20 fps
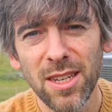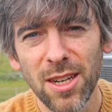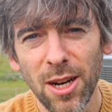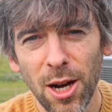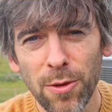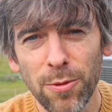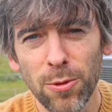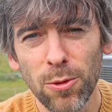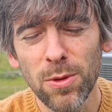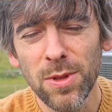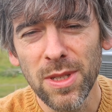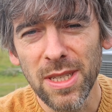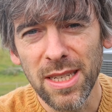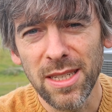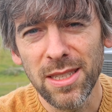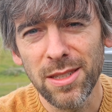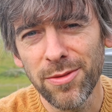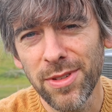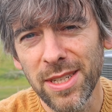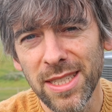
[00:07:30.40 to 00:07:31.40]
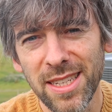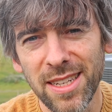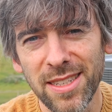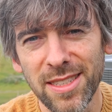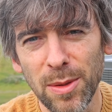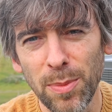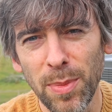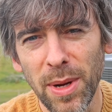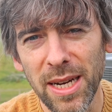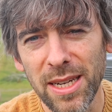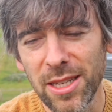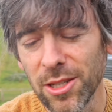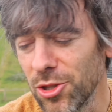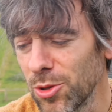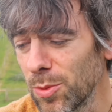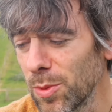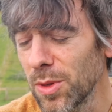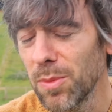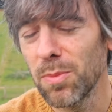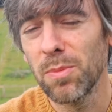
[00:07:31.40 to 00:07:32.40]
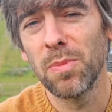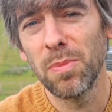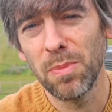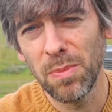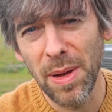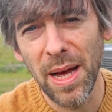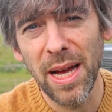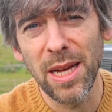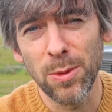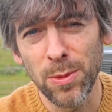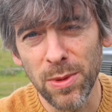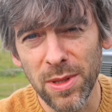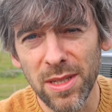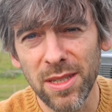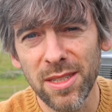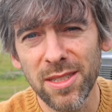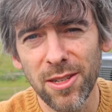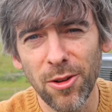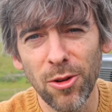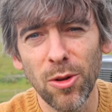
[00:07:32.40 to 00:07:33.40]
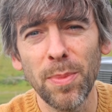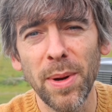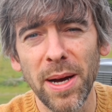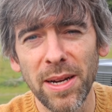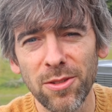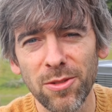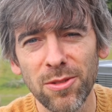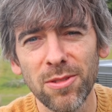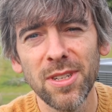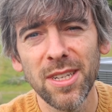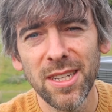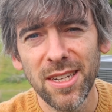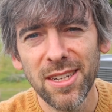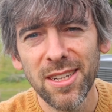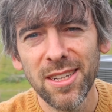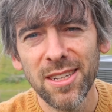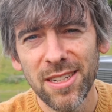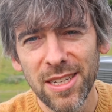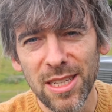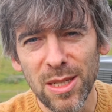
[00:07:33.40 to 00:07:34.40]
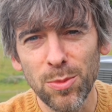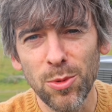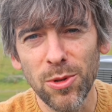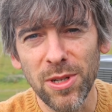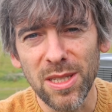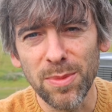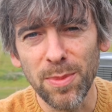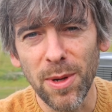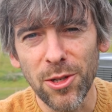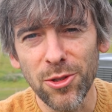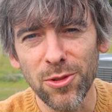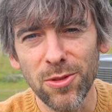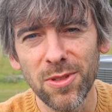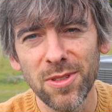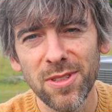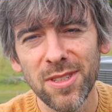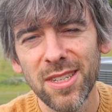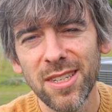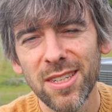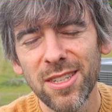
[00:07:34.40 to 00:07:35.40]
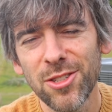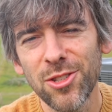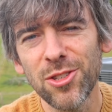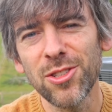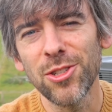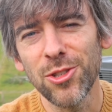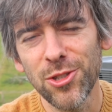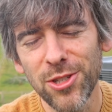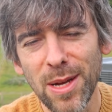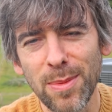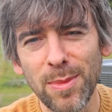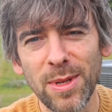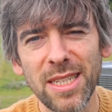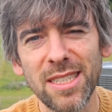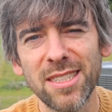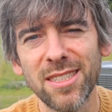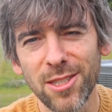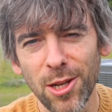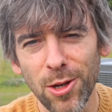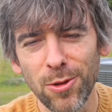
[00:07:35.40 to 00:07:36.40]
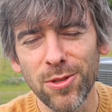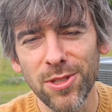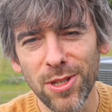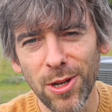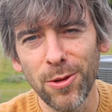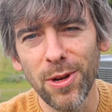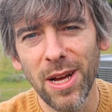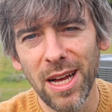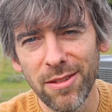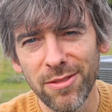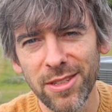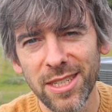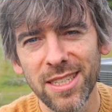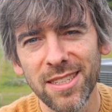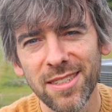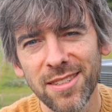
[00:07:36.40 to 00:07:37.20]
overall, it's a fantastic package. Paired with the solar panel, it's pretty special. Just a shame it is so heavy.